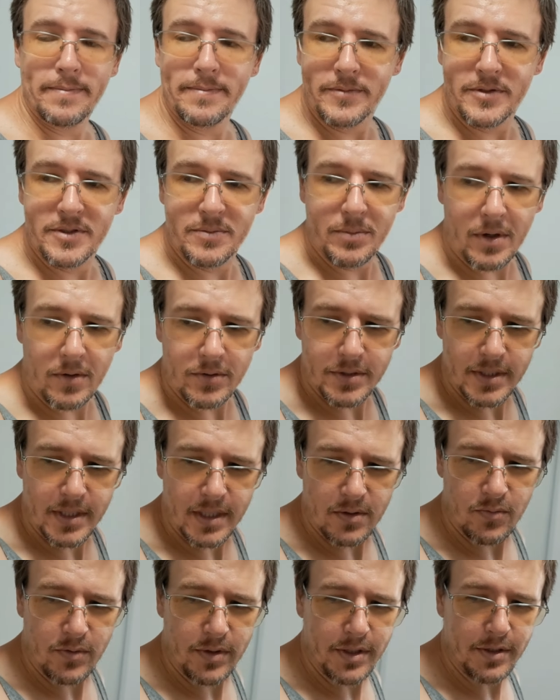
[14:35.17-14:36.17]
It's about to
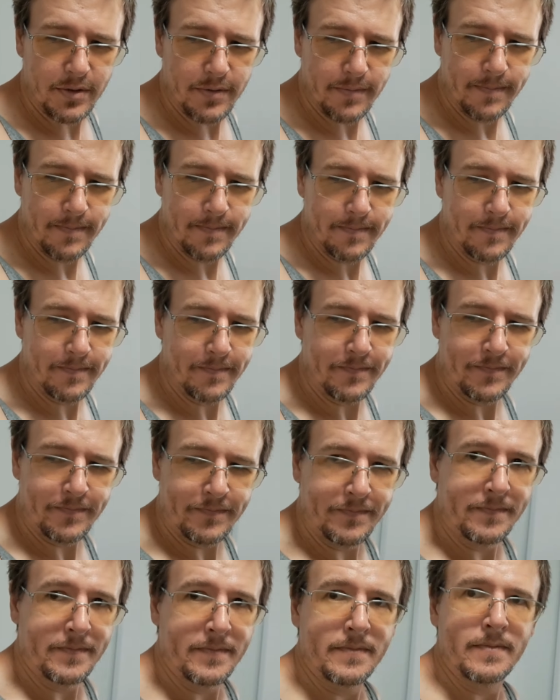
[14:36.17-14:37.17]
get real.
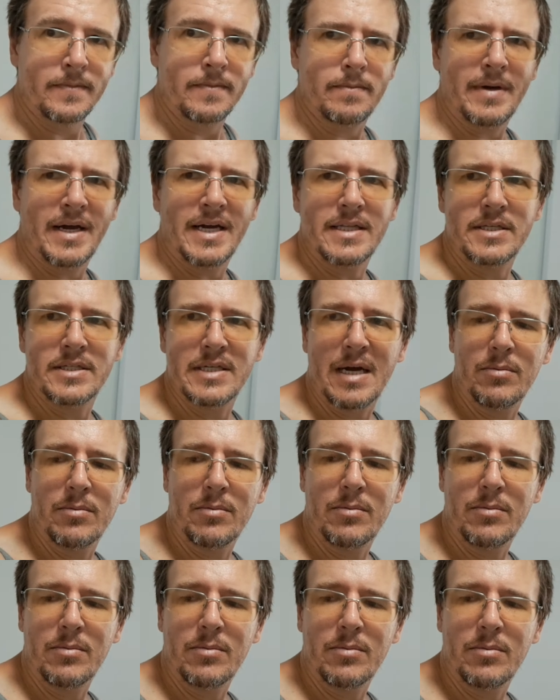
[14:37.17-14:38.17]
Man, these
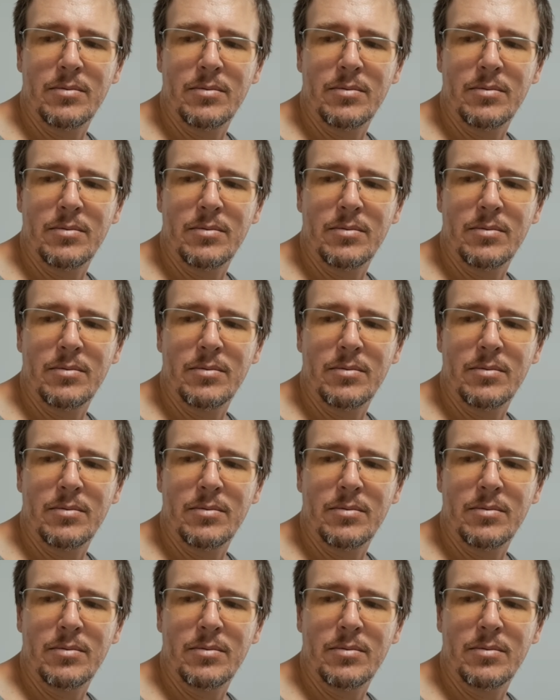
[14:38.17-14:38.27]
apples,